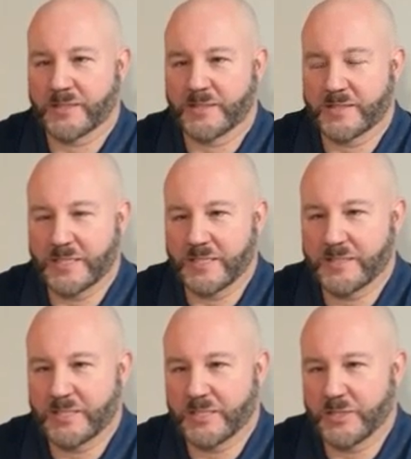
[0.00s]
it's
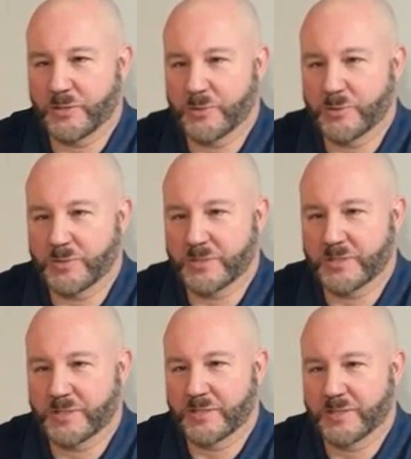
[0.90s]
easy to use,
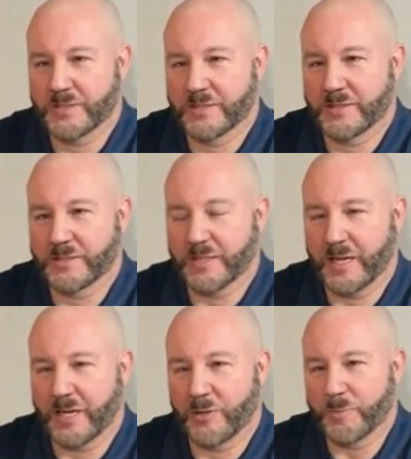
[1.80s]
and
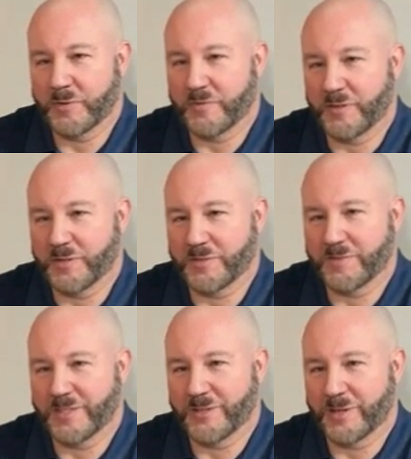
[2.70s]
I hope you found this
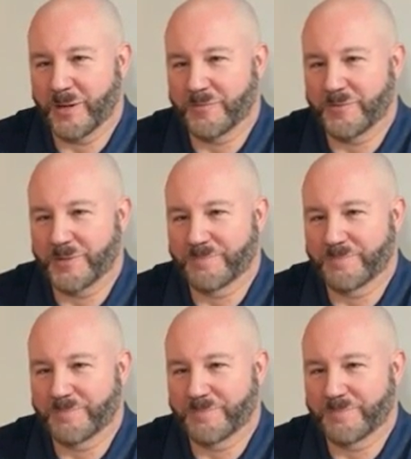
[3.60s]
video helpful.